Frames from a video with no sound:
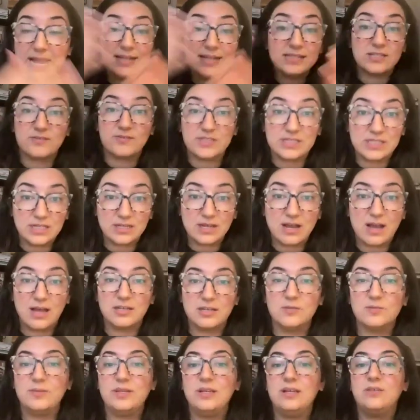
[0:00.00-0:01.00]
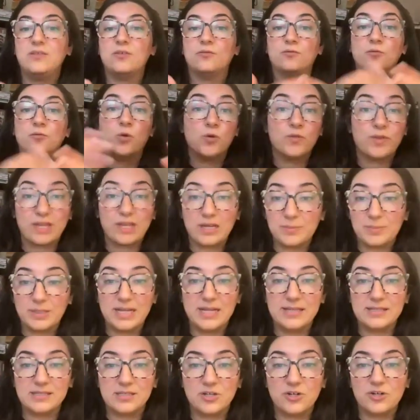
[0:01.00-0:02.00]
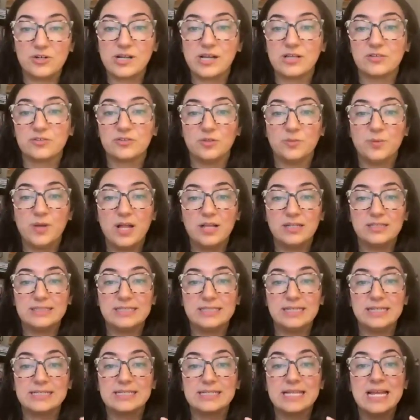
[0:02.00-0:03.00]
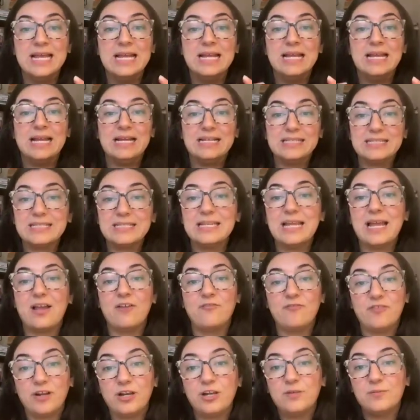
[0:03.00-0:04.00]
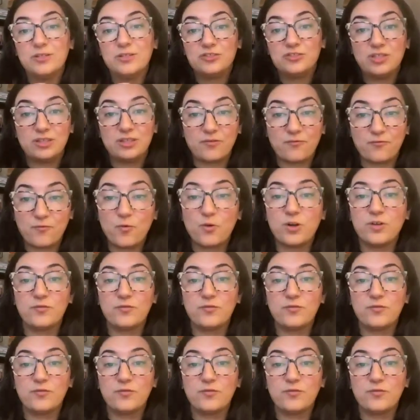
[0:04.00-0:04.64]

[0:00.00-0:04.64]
size of its economy, the role that it plays in international politics, it's now very much at the